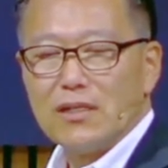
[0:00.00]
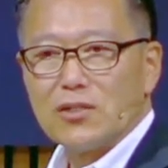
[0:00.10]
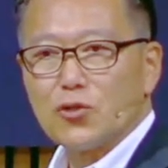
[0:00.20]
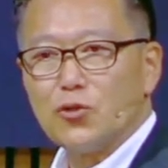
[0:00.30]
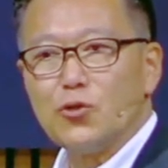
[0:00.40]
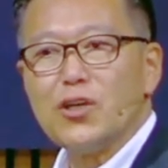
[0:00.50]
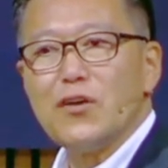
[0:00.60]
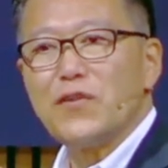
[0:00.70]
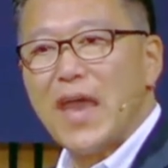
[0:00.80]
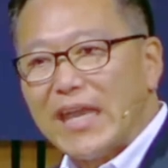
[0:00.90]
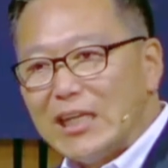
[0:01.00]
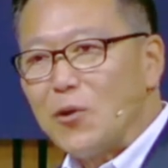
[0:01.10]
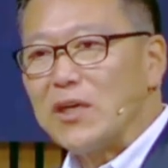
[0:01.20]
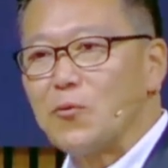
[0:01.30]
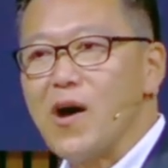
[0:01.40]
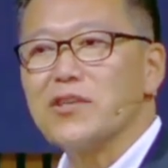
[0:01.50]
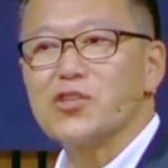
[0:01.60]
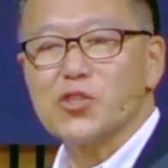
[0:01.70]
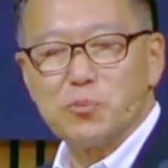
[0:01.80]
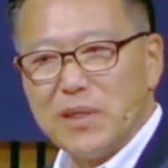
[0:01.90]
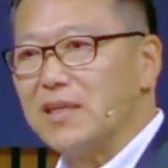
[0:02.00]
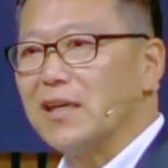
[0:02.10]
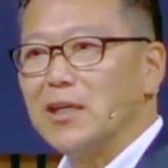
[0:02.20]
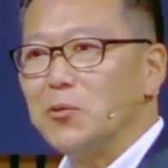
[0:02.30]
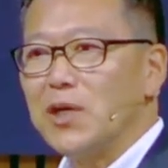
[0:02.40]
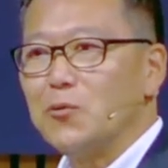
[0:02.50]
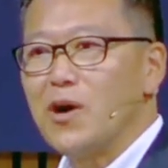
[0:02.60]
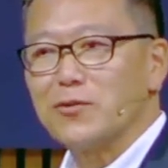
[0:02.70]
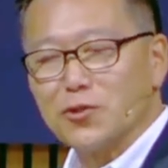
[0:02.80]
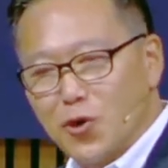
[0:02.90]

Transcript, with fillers: so you live anywhere you want, speak anywhere you want,